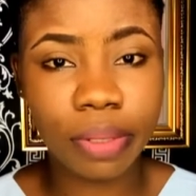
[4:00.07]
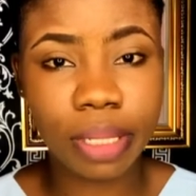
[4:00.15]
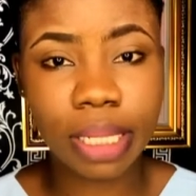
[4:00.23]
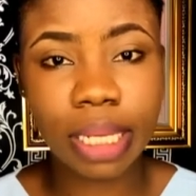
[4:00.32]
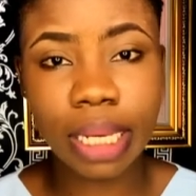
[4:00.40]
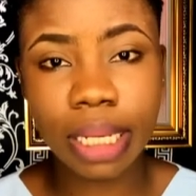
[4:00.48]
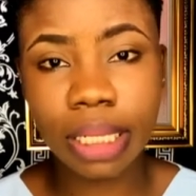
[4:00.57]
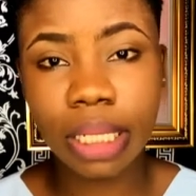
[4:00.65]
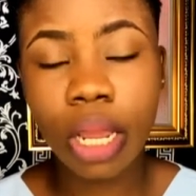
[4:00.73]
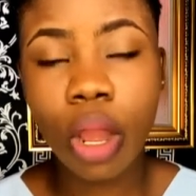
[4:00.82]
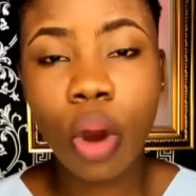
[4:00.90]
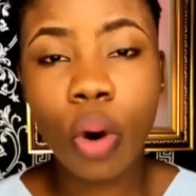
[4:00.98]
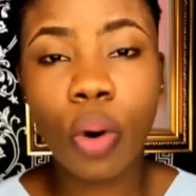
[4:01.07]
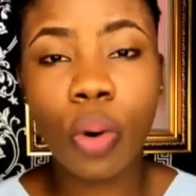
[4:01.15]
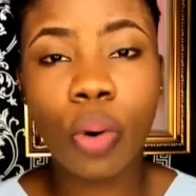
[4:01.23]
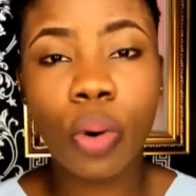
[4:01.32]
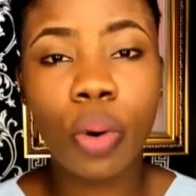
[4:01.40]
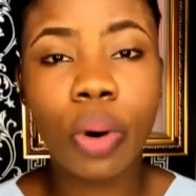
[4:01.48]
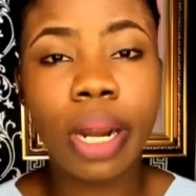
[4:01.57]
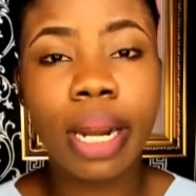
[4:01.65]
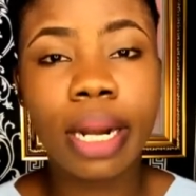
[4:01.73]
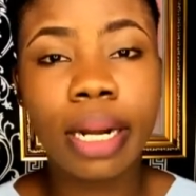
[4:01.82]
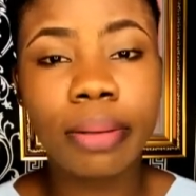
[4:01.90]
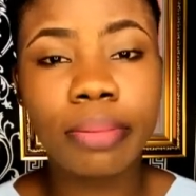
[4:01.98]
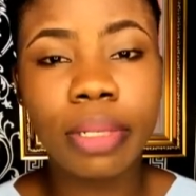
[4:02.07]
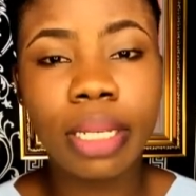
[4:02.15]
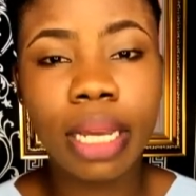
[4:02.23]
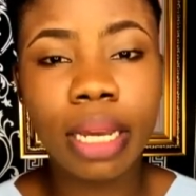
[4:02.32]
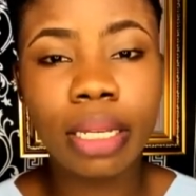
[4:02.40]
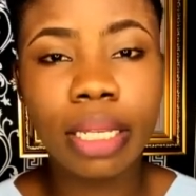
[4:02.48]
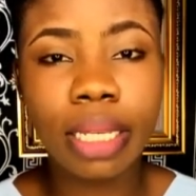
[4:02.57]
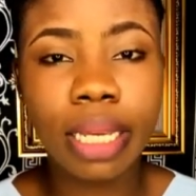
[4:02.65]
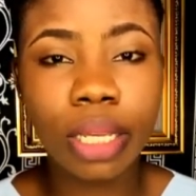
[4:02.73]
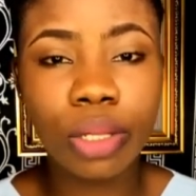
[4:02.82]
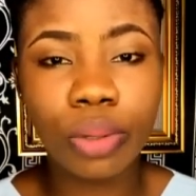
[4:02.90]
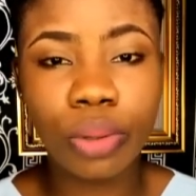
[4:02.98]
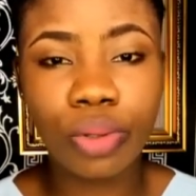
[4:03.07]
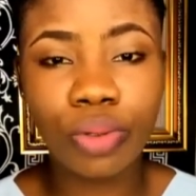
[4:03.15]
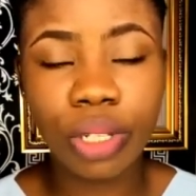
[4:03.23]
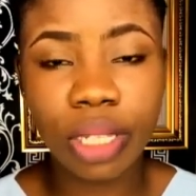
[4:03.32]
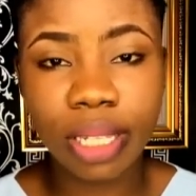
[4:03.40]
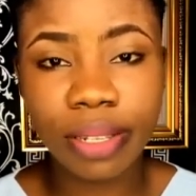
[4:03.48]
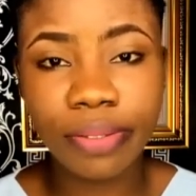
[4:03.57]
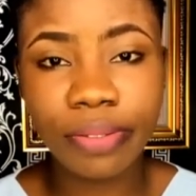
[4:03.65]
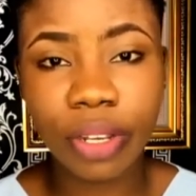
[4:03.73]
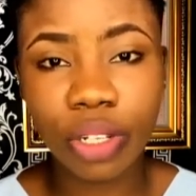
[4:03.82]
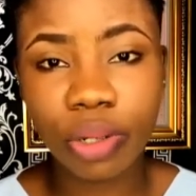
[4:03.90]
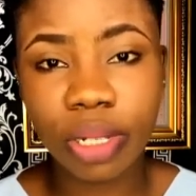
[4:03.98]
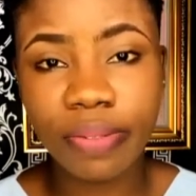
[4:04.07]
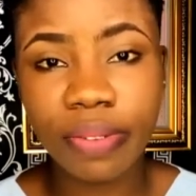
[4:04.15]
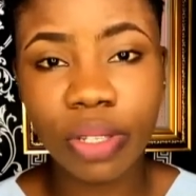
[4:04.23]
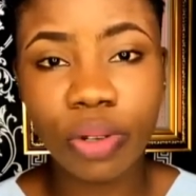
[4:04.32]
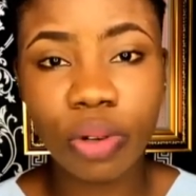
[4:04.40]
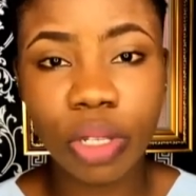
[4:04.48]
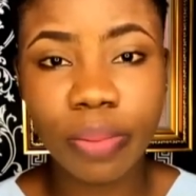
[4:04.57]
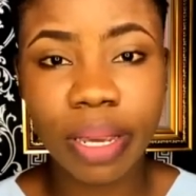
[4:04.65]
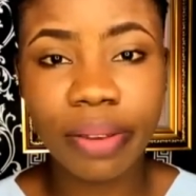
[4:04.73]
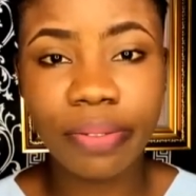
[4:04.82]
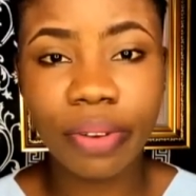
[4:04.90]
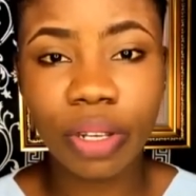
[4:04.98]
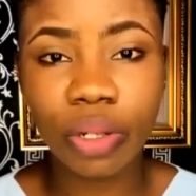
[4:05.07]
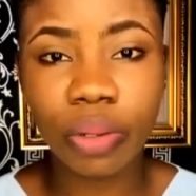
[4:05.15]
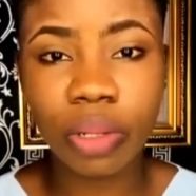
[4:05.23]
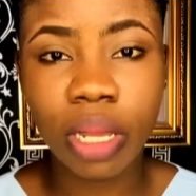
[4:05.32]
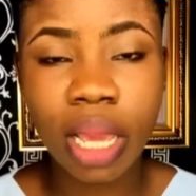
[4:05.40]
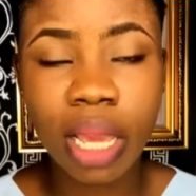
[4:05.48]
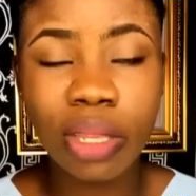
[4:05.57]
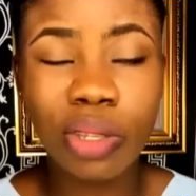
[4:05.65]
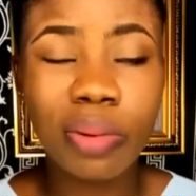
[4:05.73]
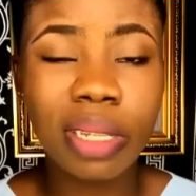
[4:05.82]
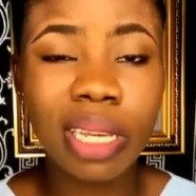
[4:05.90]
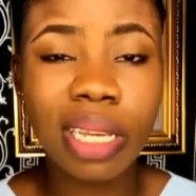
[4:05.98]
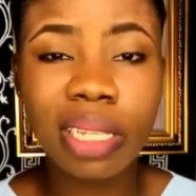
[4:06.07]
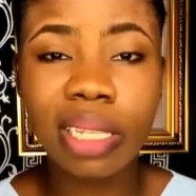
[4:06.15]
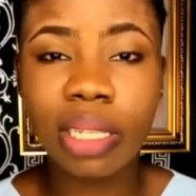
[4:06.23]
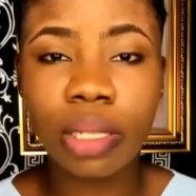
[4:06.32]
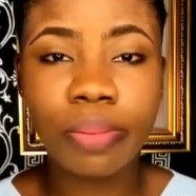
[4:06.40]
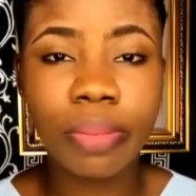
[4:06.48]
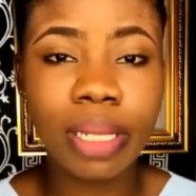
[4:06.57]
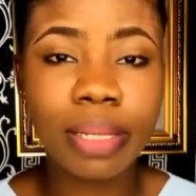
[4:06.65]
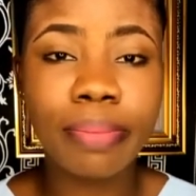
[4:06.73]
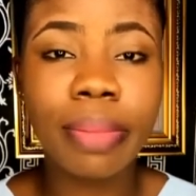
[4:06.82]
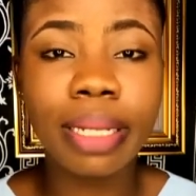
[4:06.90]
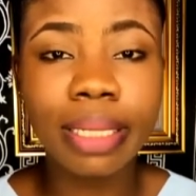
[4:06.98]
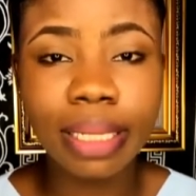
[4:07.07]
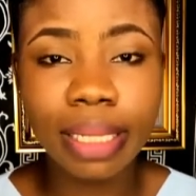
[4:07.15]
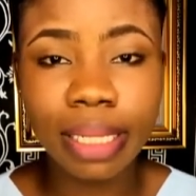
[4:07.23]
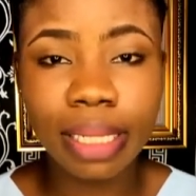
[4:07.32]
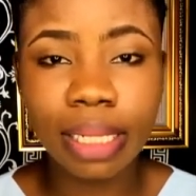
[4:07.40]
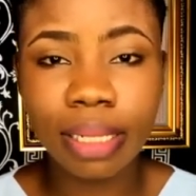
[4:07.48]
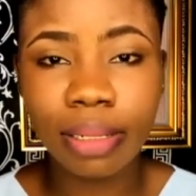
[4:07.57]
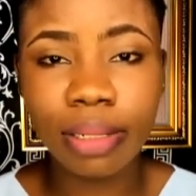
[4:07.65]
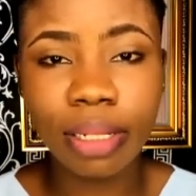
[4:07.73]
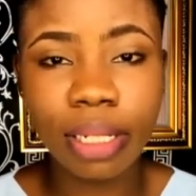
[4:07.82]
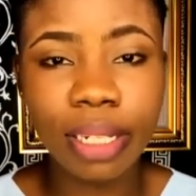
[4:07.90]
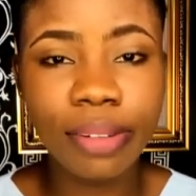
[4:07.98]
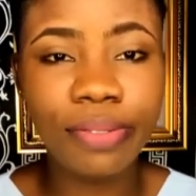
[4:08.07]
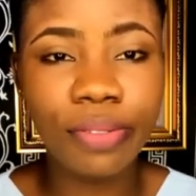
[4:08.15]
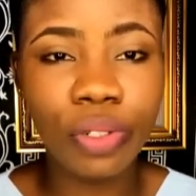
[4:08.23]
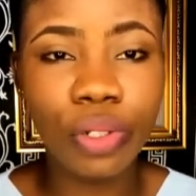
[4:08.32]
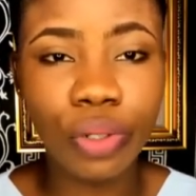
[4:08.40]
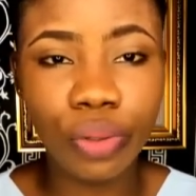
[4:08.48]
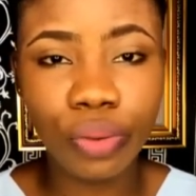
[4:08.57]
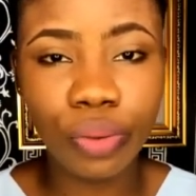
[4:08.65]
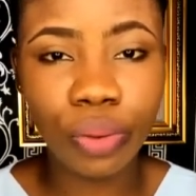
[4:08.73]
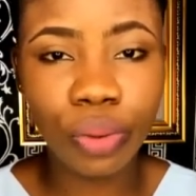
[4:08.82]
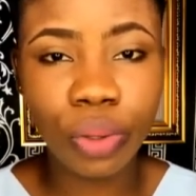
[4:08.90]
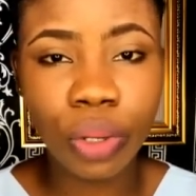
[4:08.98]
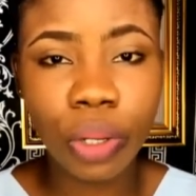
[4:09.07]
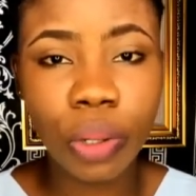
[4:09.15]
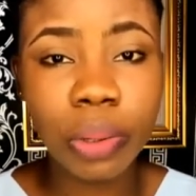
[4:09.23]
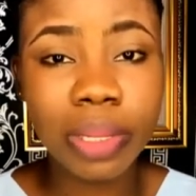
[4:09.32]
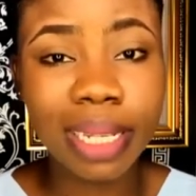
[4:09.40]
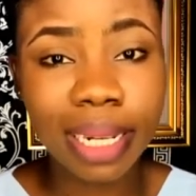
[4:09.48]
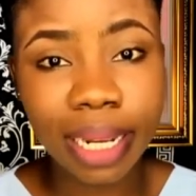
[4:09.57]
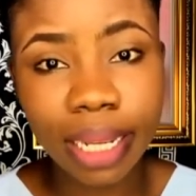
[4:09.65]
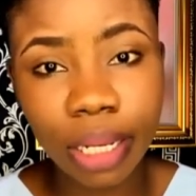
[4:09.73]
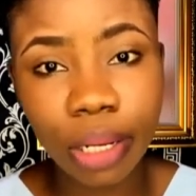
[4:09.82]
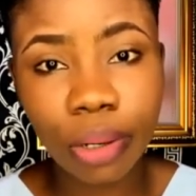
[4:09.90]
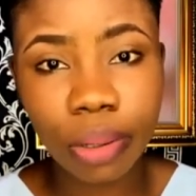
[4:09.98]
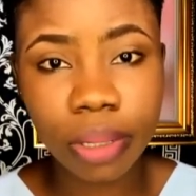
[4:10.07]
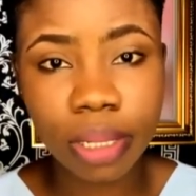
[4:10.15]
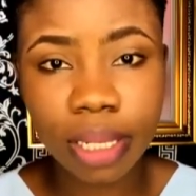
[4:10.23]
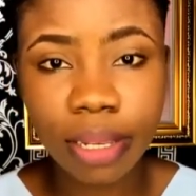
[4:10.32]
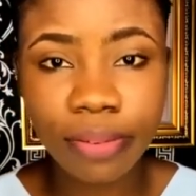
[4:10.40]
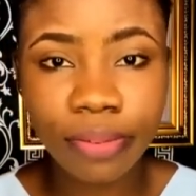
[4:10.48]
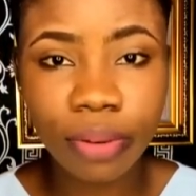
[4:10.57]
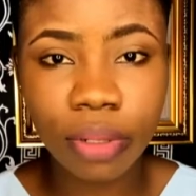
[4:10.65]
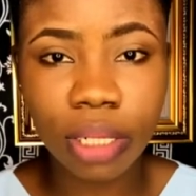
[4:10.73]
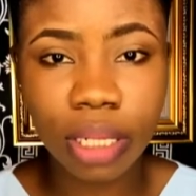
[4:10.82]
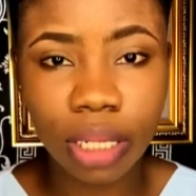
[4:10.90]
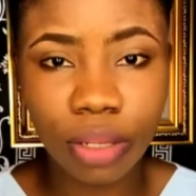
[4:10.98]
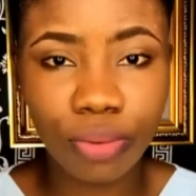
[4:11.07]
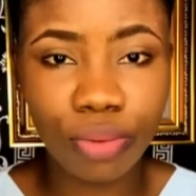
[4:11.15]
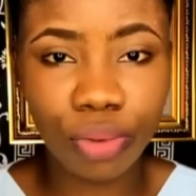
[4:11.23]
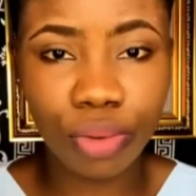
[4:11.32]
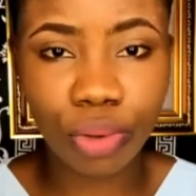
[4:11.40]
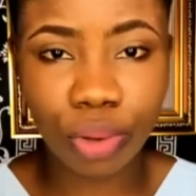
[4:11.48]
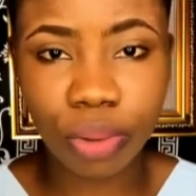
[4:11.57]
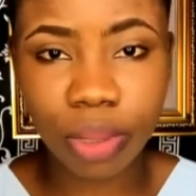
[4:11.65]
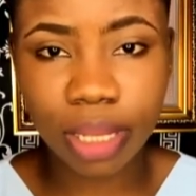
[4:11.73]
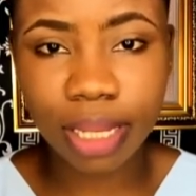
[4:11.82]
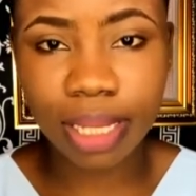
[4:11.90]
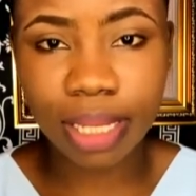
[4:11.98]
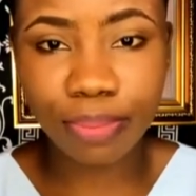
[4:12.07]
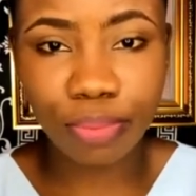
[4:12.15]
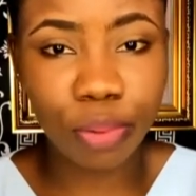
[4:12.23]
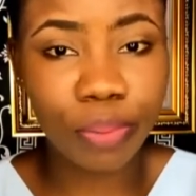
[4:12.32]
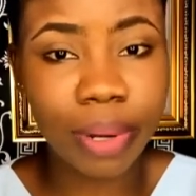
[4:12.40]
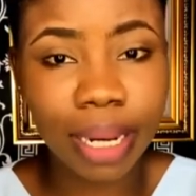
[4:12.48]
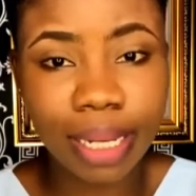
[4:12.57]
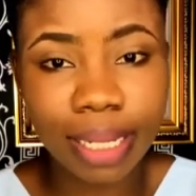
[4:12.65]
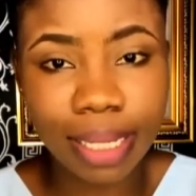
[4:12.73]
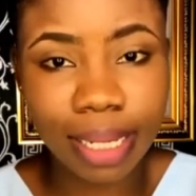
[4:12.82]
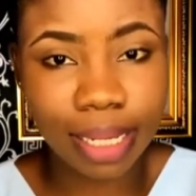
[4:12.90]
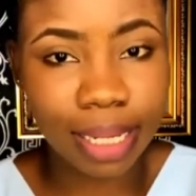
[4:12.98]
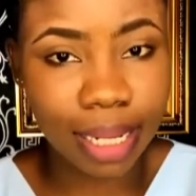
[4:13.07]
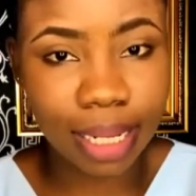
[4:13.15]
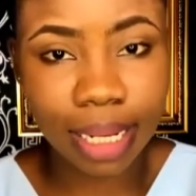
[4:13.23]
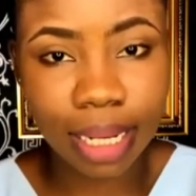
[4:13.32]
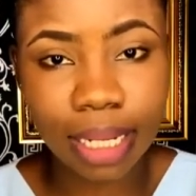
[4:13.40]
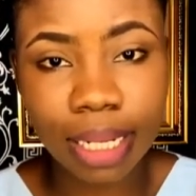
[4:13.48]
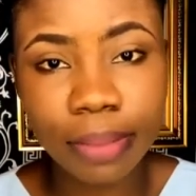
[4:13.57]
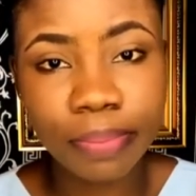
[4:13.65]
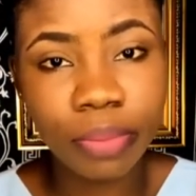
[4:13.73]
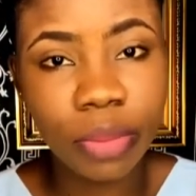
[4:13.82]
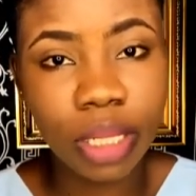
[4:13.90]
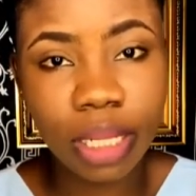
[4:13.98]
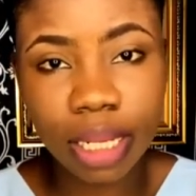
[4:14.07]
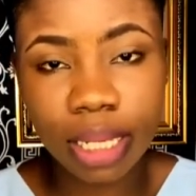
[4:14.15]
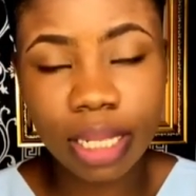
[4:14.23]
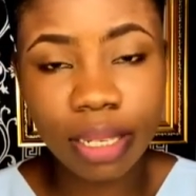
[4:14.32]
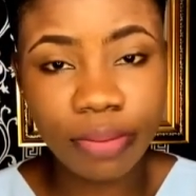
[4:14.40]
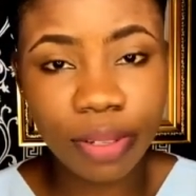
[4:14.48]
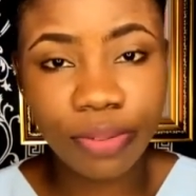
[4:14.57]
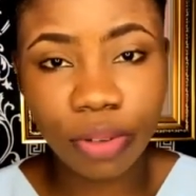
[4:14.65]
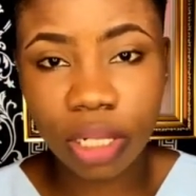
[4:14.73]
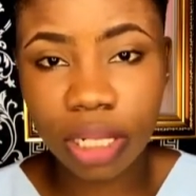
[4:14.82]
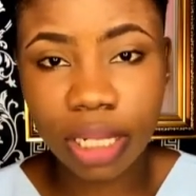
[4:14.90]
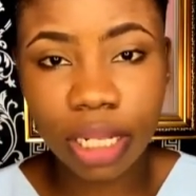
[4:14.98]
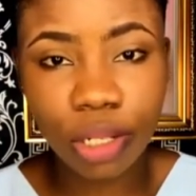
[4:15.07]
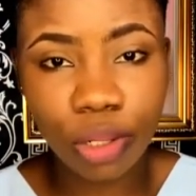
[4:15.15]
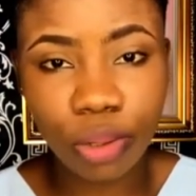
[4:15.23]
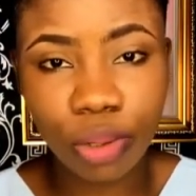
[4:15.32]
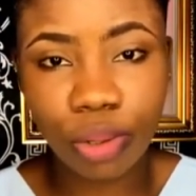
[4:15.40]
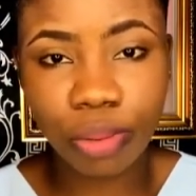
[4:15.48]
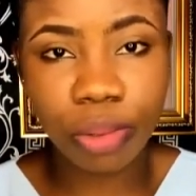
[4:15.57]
skin, or it gets to treat the infection if it's caused by infection. Stomatitis is best managed if the underlying cause, if the root cause is properly detected. Yes, if it's for the dentures to